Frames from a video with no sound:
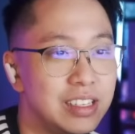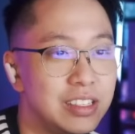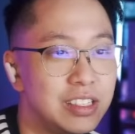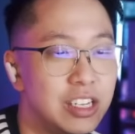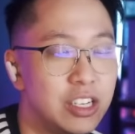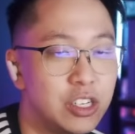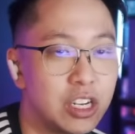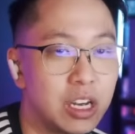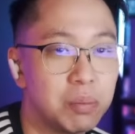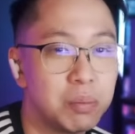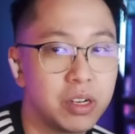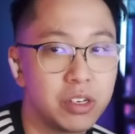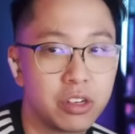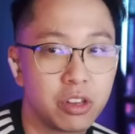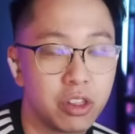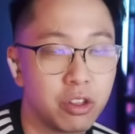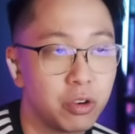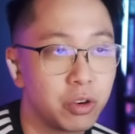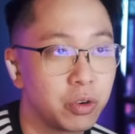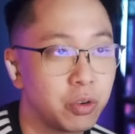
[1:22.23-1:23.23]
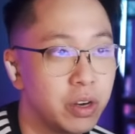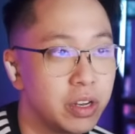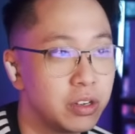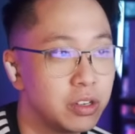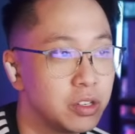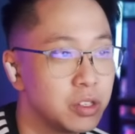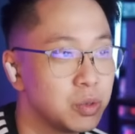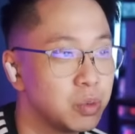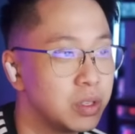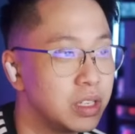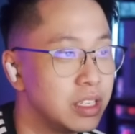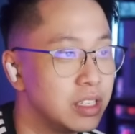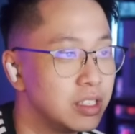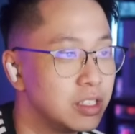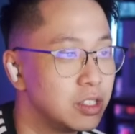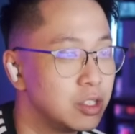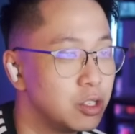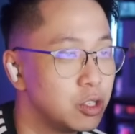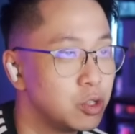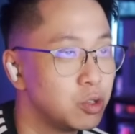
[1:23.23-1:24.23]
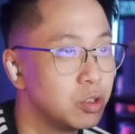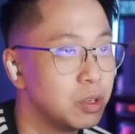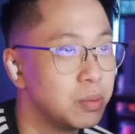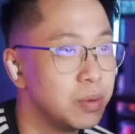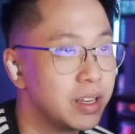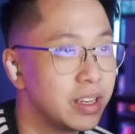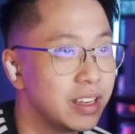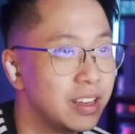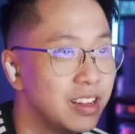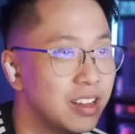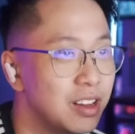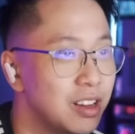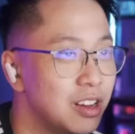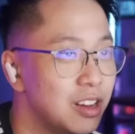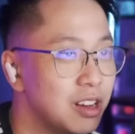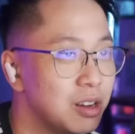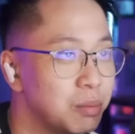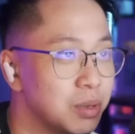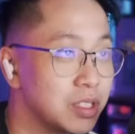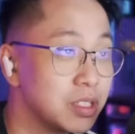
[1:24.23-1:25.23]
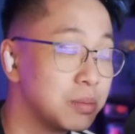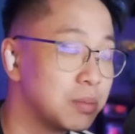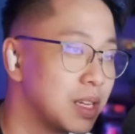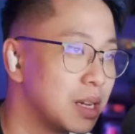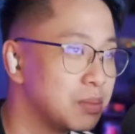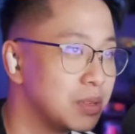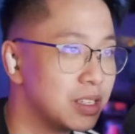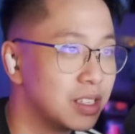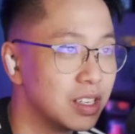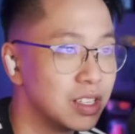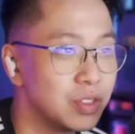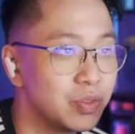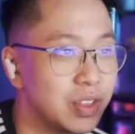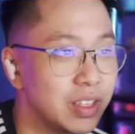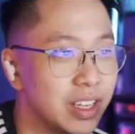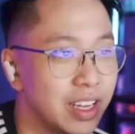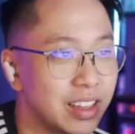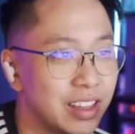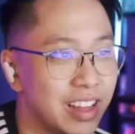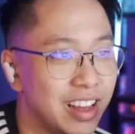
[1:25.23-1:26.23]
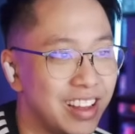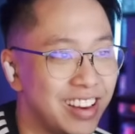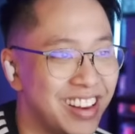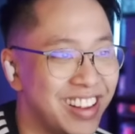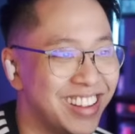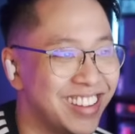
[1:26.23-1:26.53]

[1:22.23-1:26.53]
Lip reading: teaching a bunch of 3rd graders when he's streaming, but sometimes it does feel like that.